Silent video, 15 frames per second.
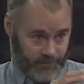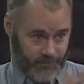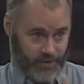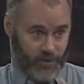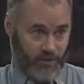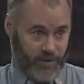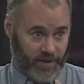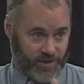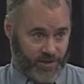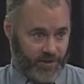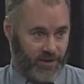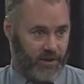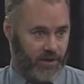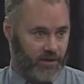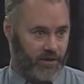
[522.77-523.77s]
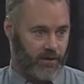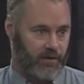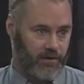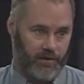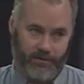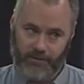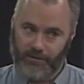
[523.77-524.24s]
your age and
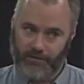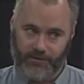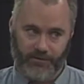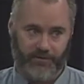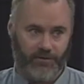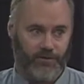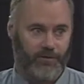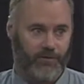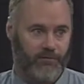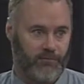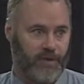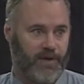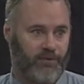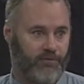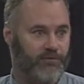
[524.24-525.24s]
younger are still rather